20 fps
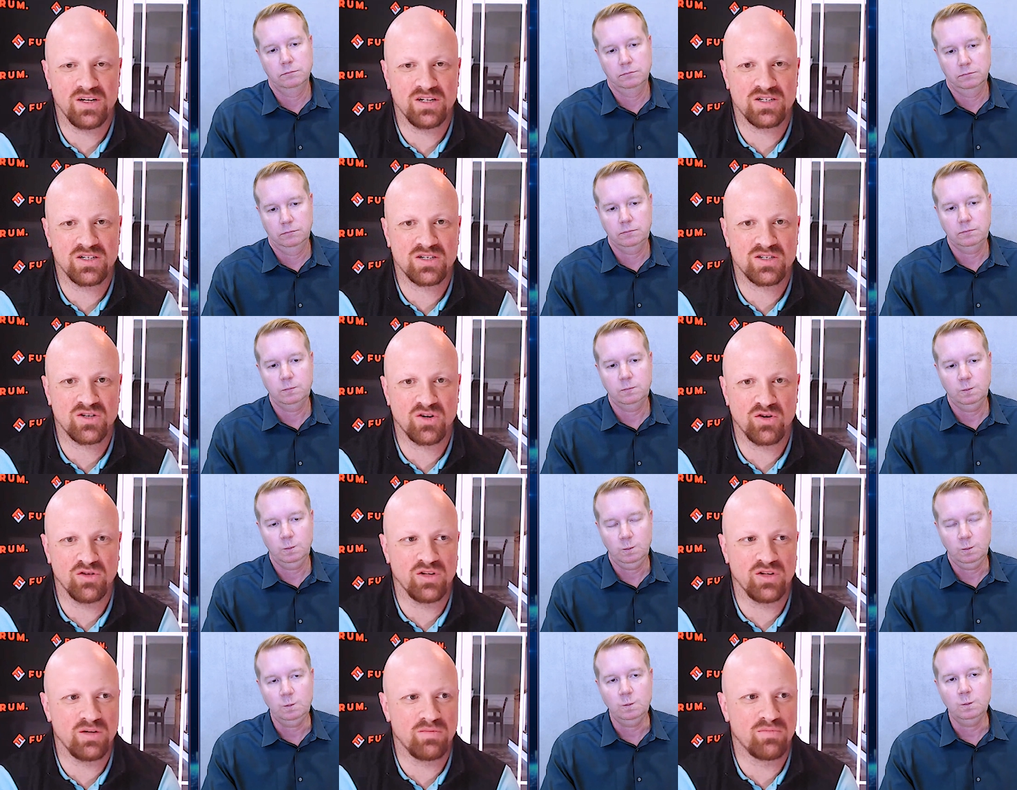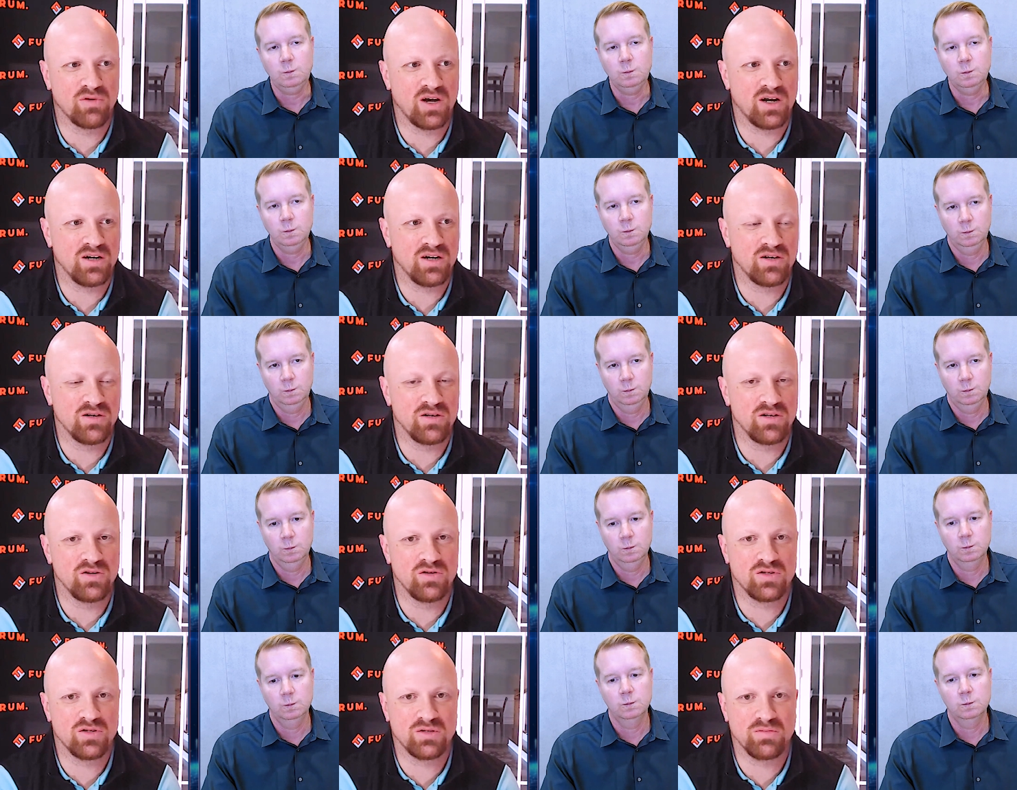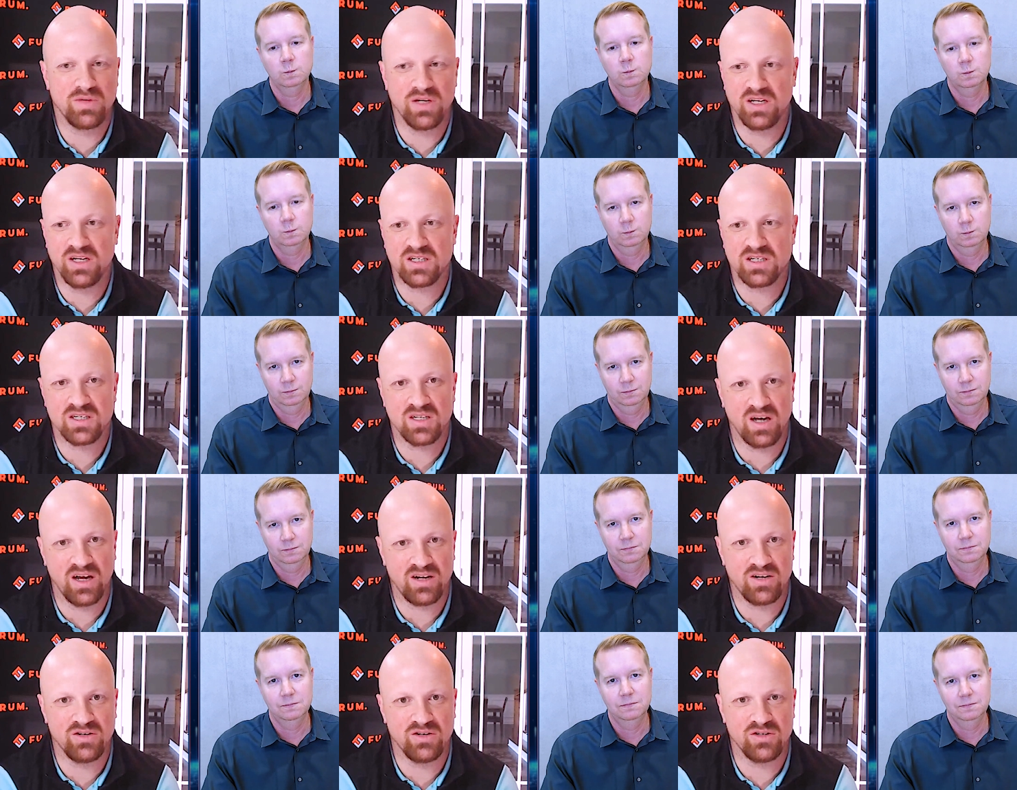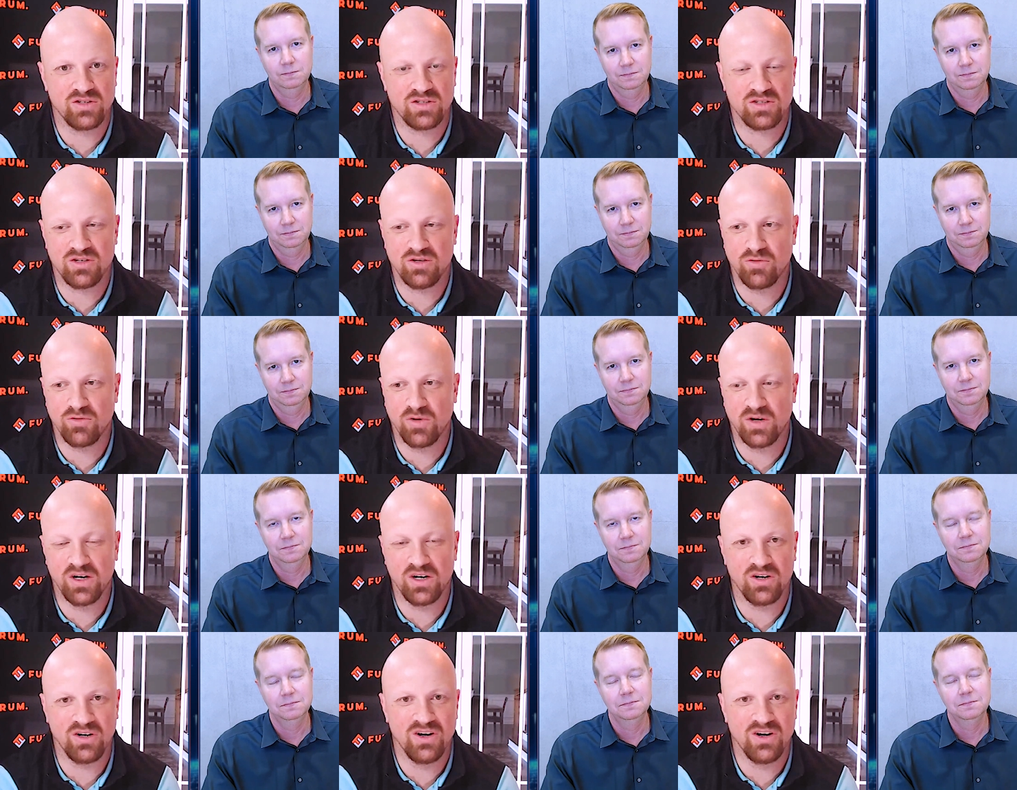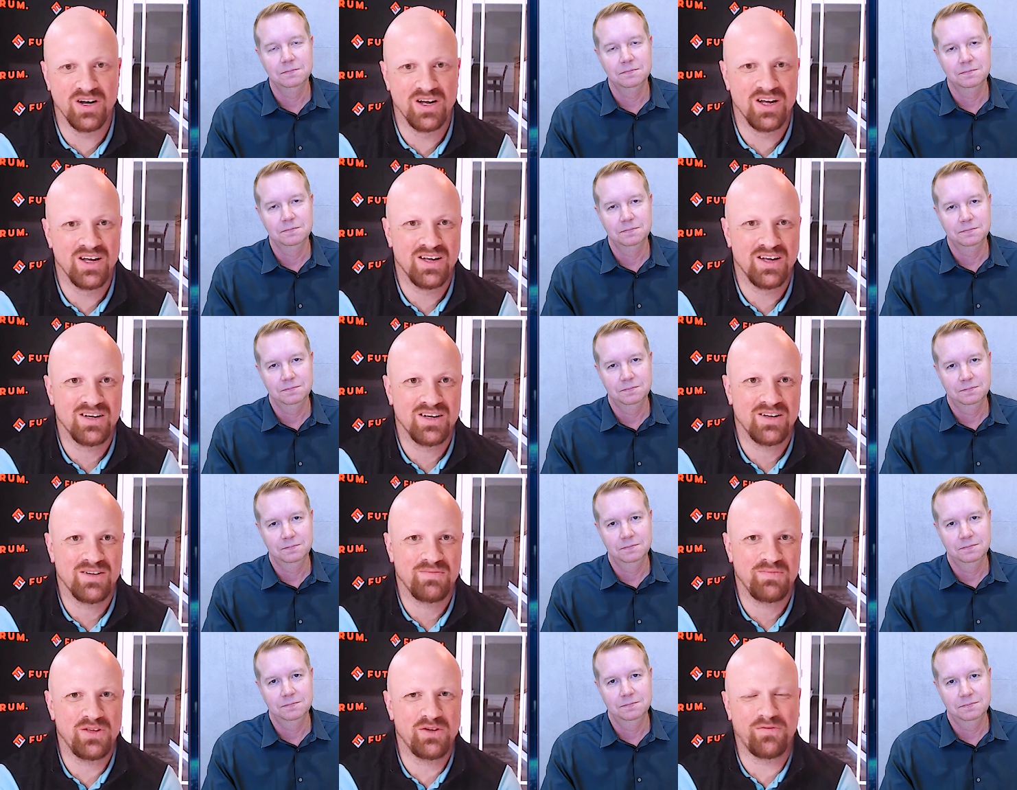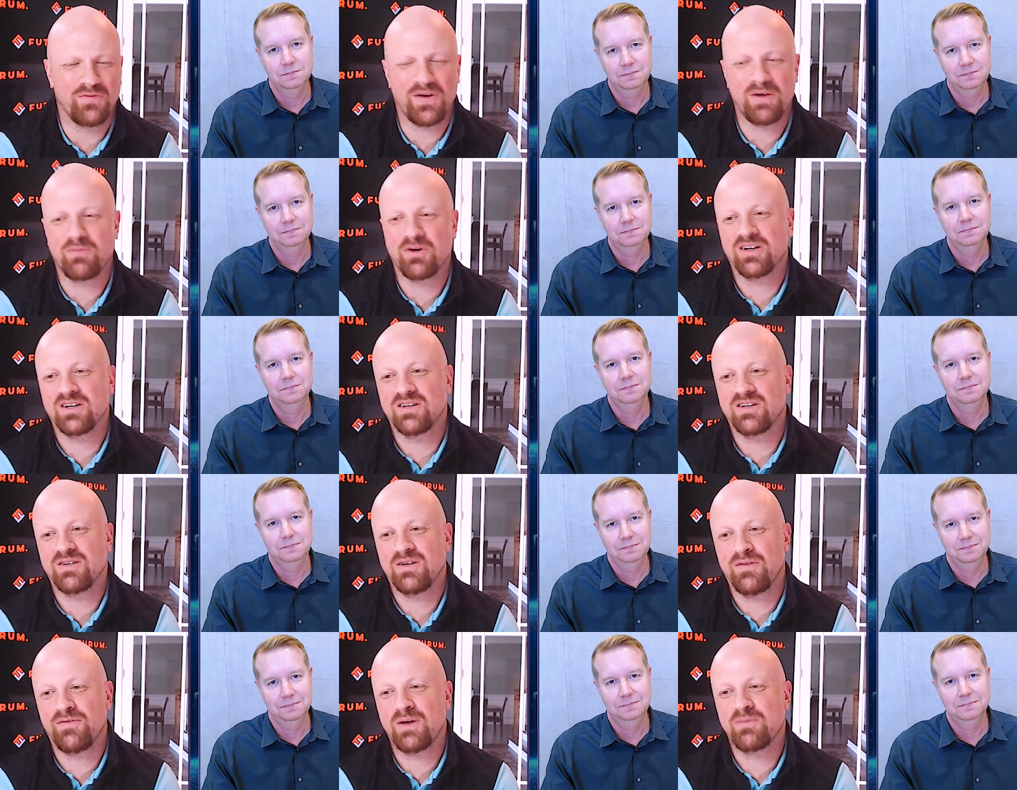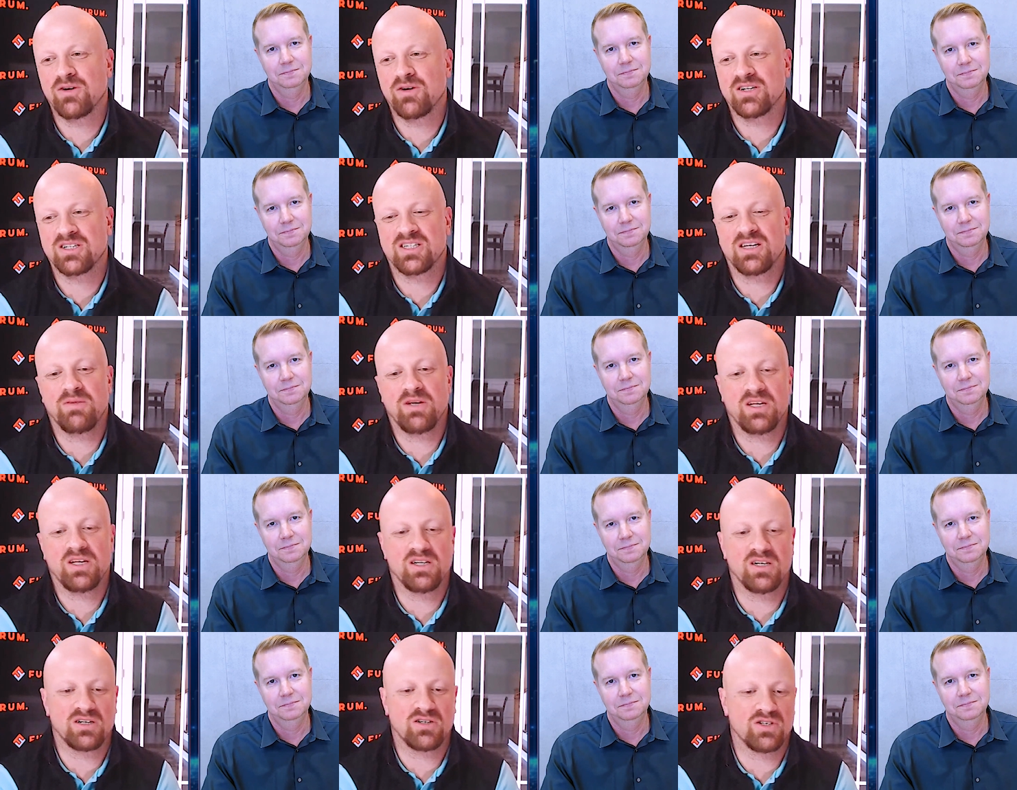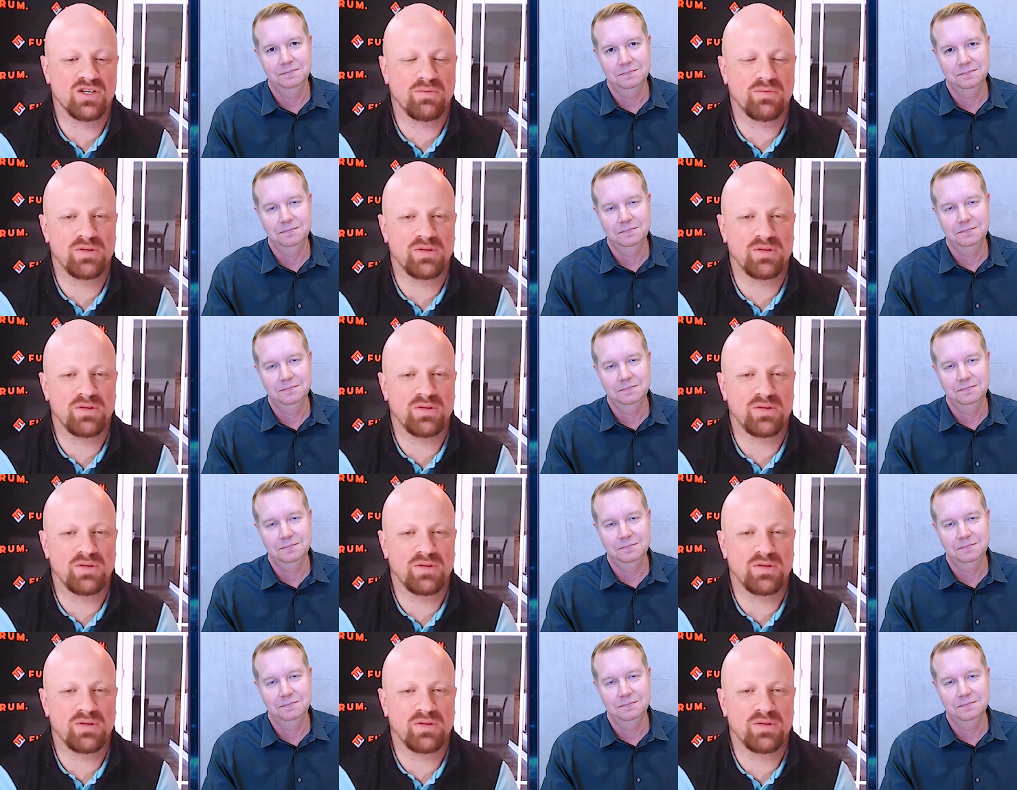Speaker 1: has certainly brought news media cycles to where you know, if I brought if I brought semiconductors up